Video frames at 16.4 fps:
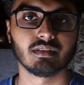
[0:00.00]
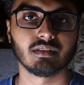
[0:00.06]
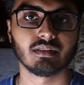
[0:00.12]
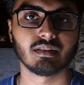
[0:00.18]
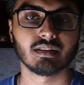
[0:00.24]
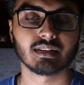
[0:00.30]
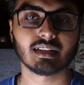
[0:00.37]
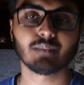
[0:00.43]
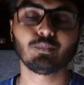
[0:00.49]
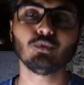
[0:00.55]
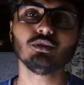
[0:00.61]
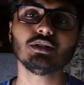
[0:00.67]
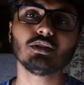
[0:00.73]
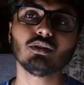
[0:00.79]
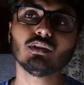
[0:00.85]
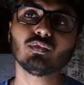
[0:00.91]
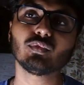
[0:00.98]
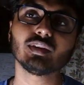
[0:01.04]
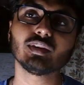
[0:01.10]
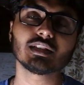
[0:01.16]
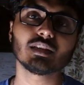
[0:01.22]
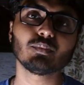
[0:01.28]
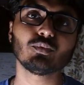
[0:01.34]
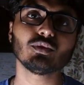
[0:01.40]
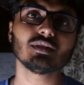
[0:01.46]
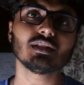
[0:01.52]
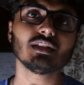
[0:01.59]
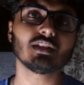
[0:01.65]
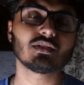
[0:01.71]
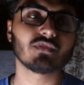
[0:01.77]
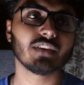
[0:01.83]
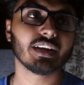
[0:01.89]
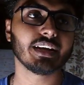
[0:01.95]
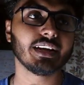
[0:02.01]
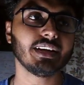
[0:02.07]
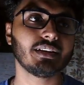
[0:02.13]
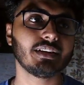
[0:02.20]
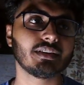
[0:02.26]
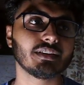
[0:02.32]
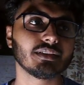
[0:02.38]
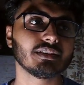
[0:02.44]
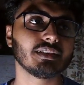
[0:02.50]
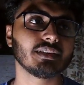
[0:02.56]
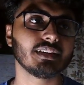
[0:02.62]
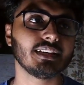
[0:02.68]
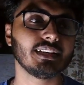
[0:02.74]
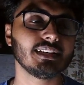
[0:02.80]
Suppose your fixed deposit rate is